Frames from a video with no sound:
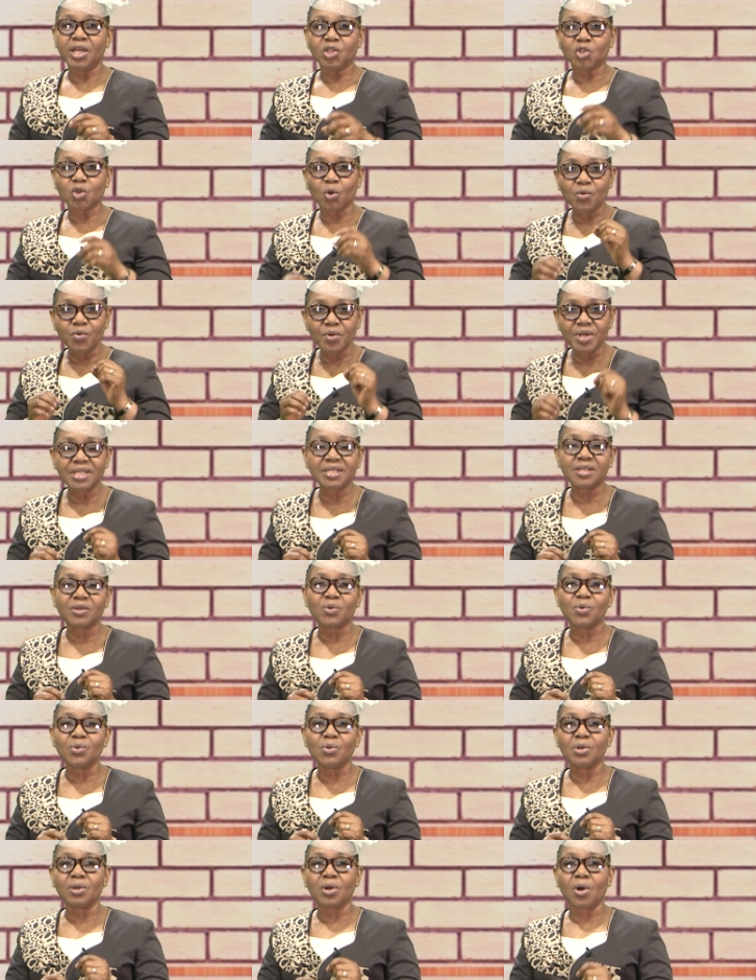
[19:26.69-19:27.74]
to
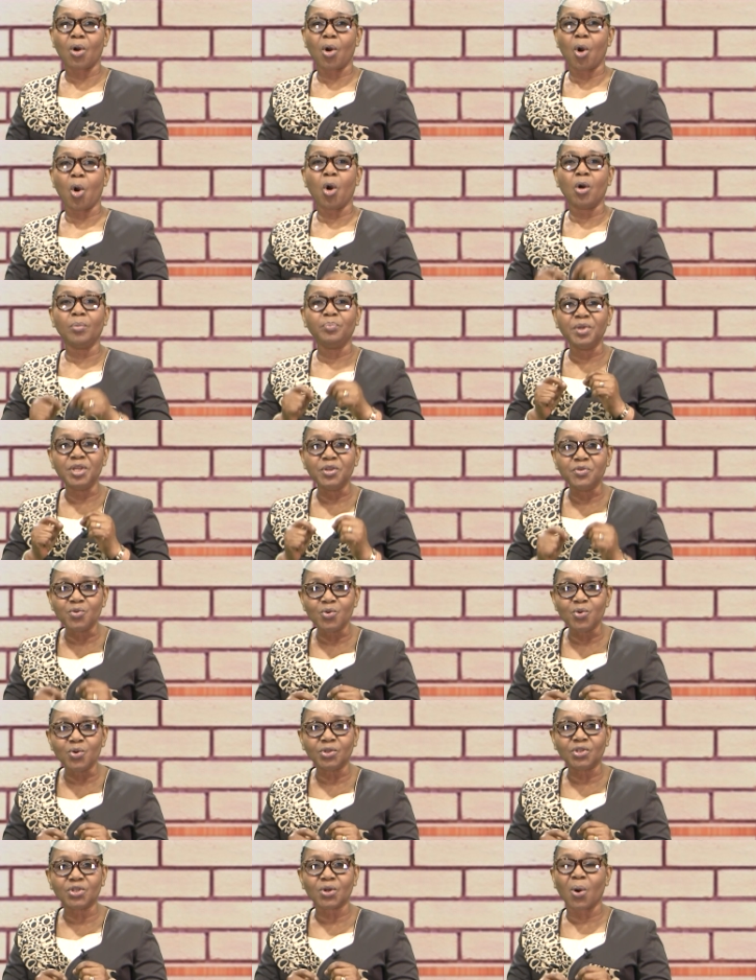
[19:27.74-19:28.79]
ridicule or be
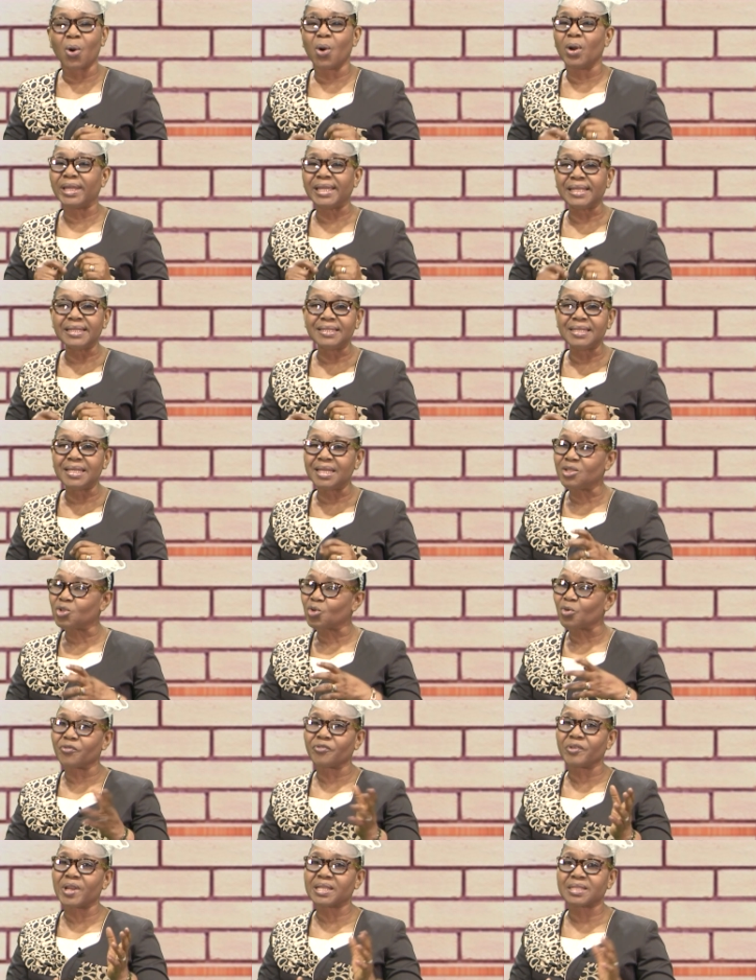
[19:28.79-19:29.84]
rude or indeed to
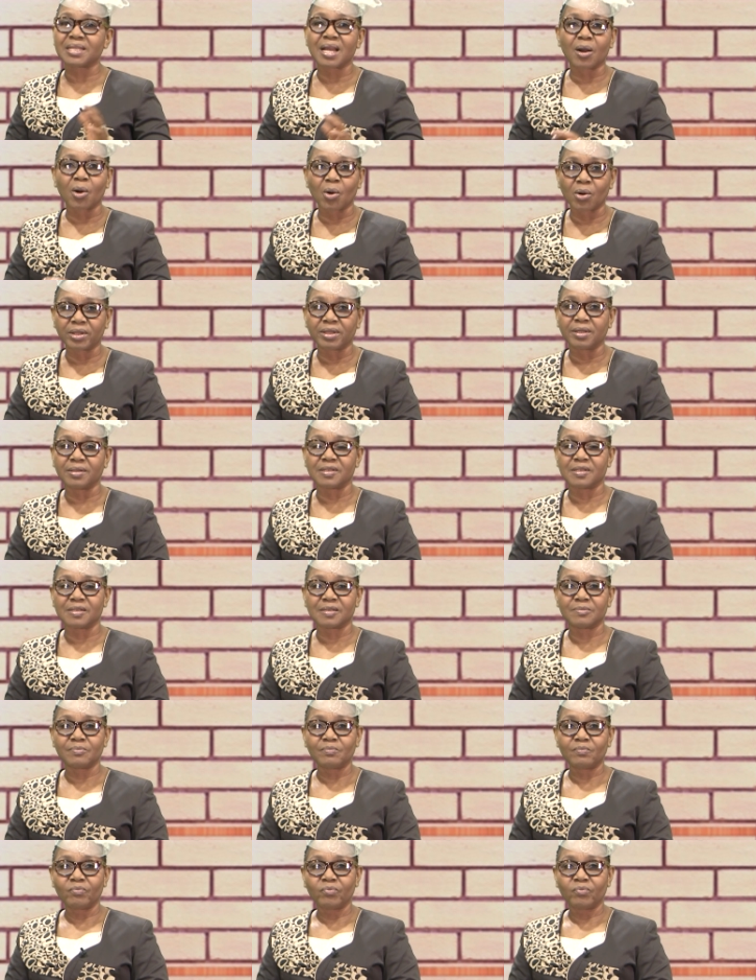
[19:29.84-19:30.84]
flatter others.